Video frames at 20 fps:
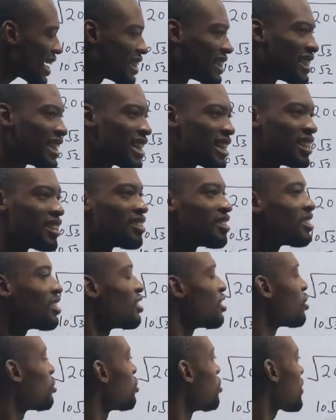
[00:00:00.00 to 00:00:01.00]
idea,
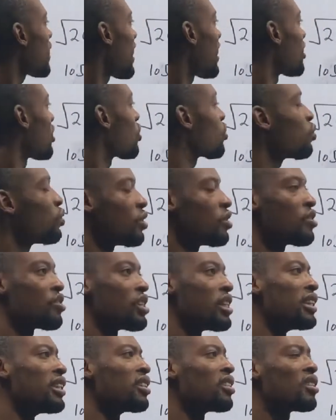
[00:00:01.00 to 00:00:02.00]
you look at
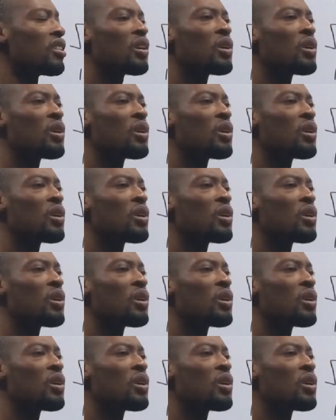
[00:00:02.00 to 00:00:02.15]
200.